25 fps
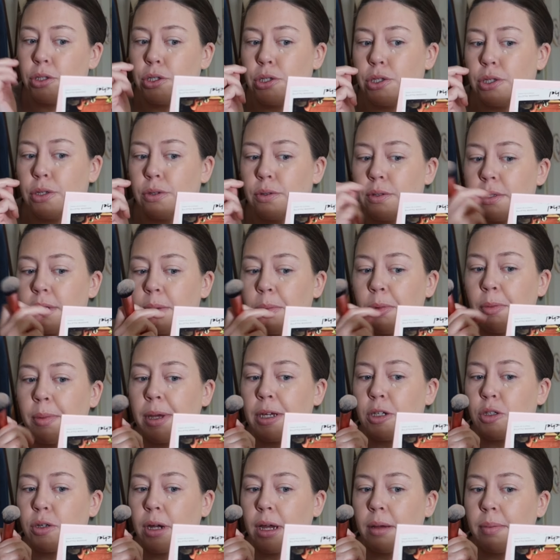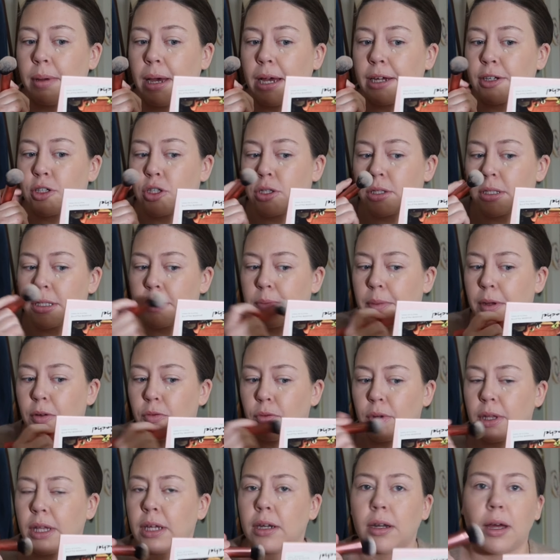to some of my dry patches, but
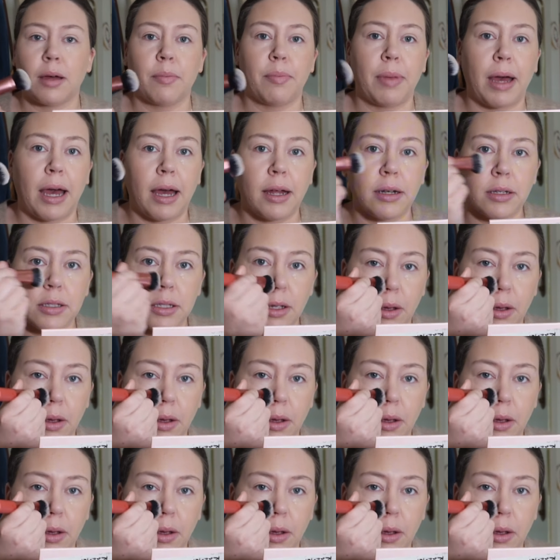really not bad.